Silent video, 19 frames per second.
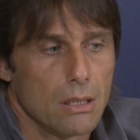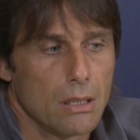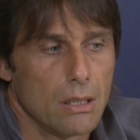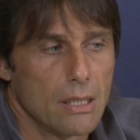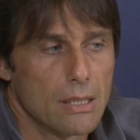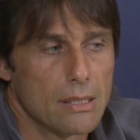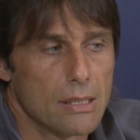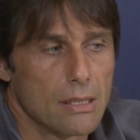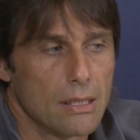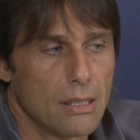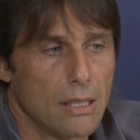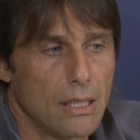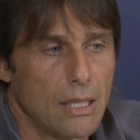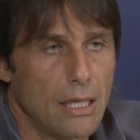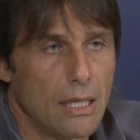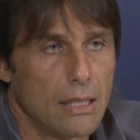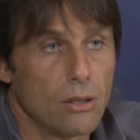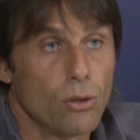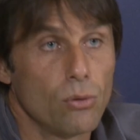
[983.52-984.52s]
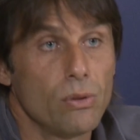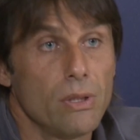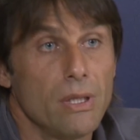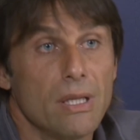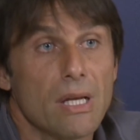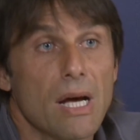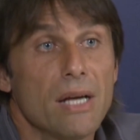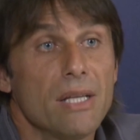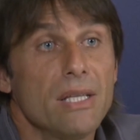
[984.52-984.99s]
has an
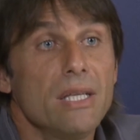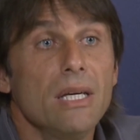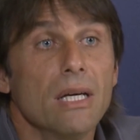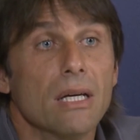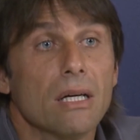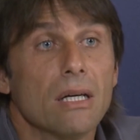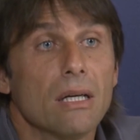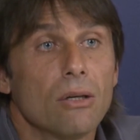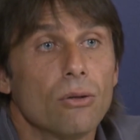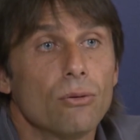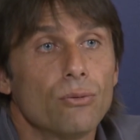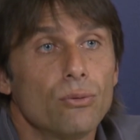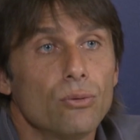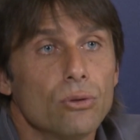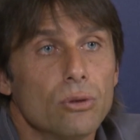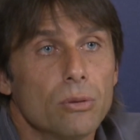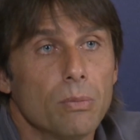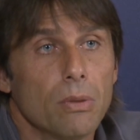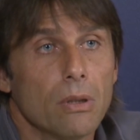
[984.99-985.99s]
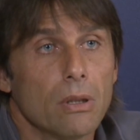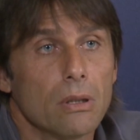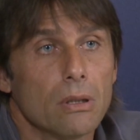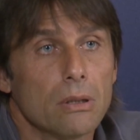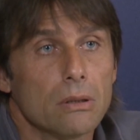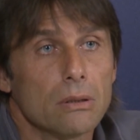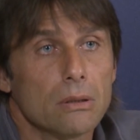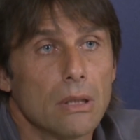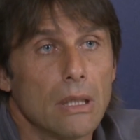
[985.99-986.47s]
own idea of
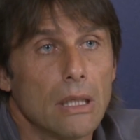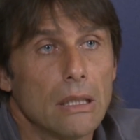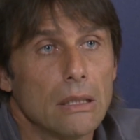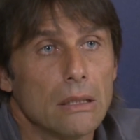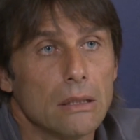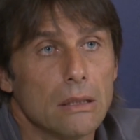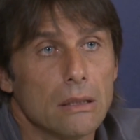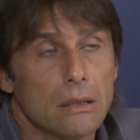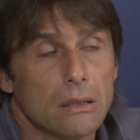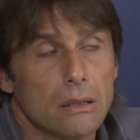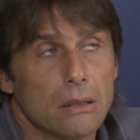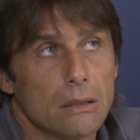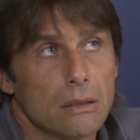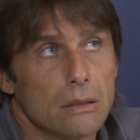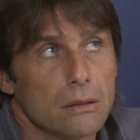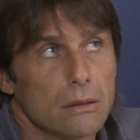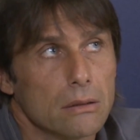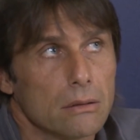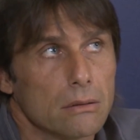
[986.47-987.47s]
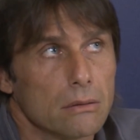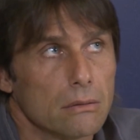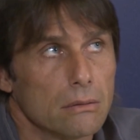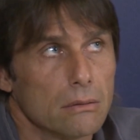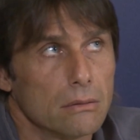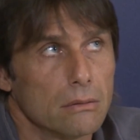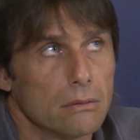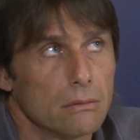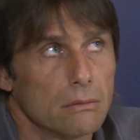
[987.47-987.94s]
football, and
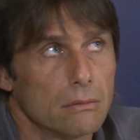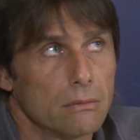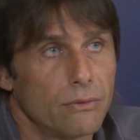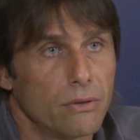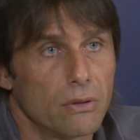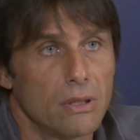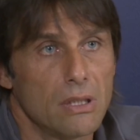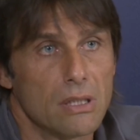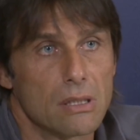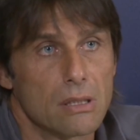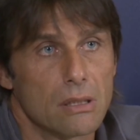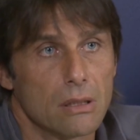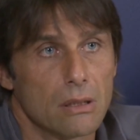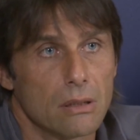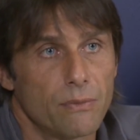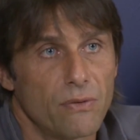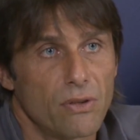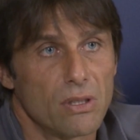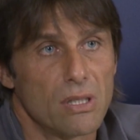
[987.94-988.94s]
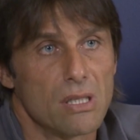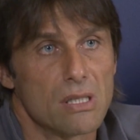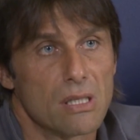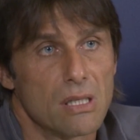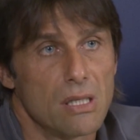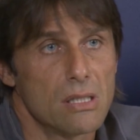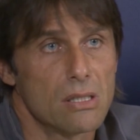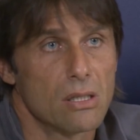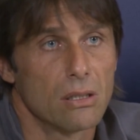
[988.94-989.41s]
for this
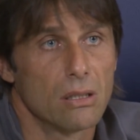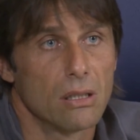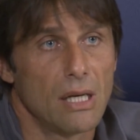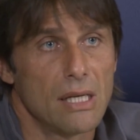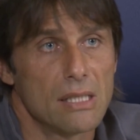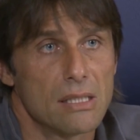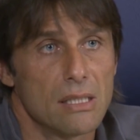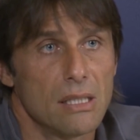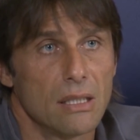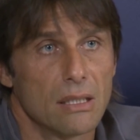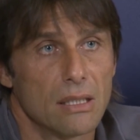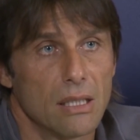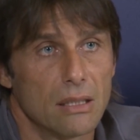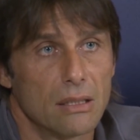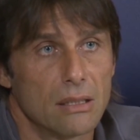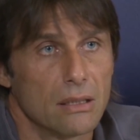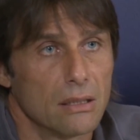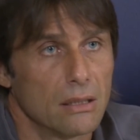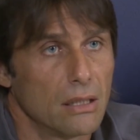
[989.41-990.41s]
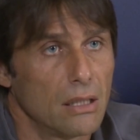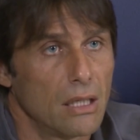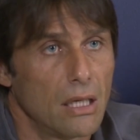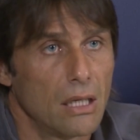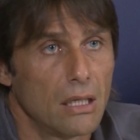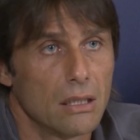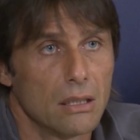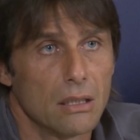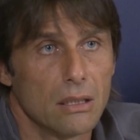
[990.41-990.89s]
reason, I think that
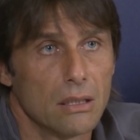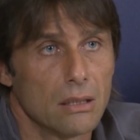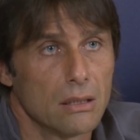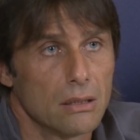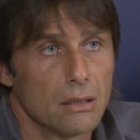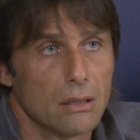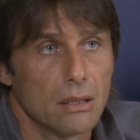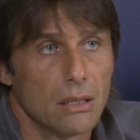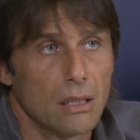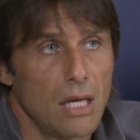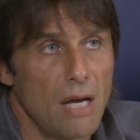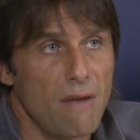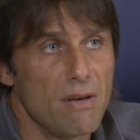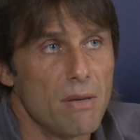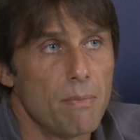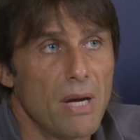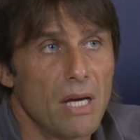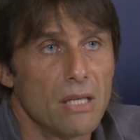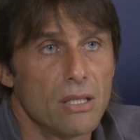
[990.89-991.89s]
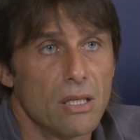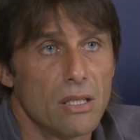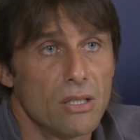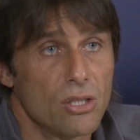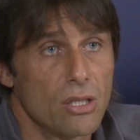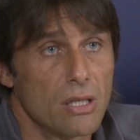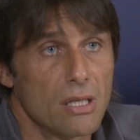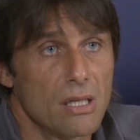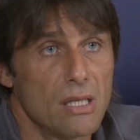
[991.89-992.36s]
every
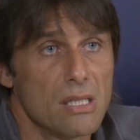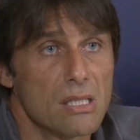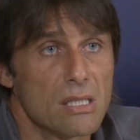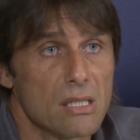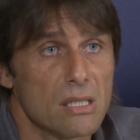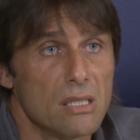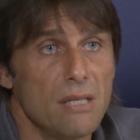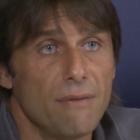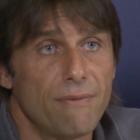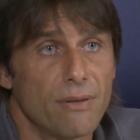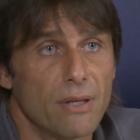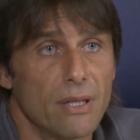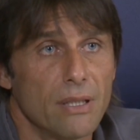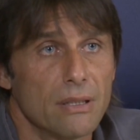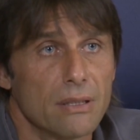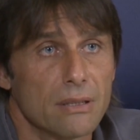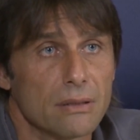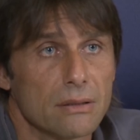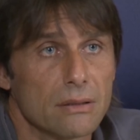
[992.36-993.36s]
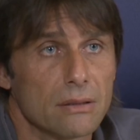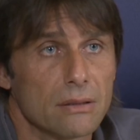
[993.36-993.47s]
manager is different